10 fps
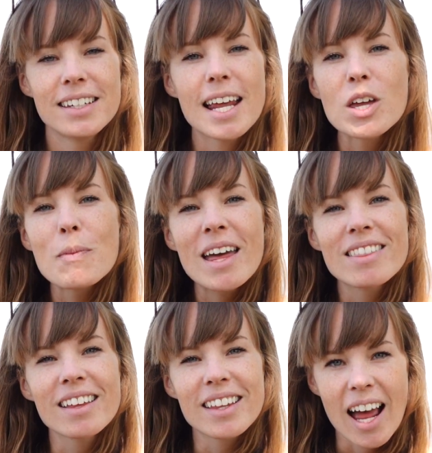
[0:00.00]
Now you may
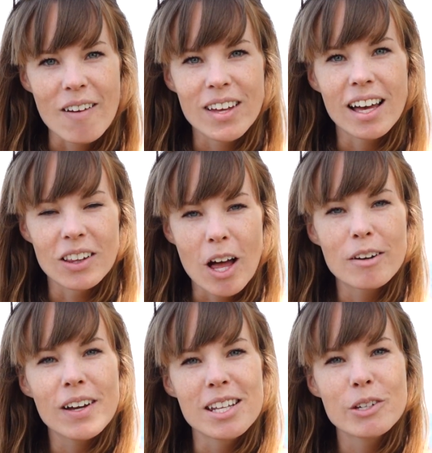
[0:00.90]
think that having a lot
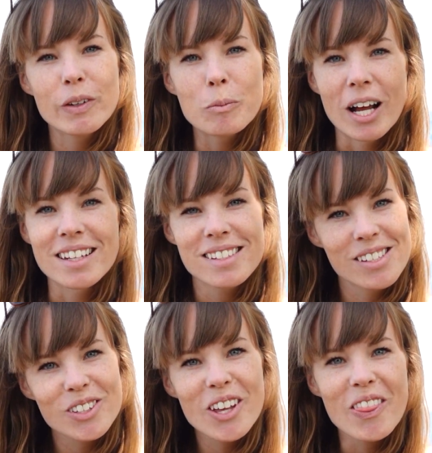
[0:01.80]
of kitesurfing brands
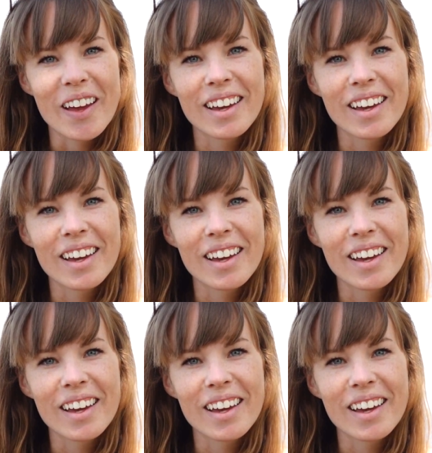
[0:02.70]
is a good thing.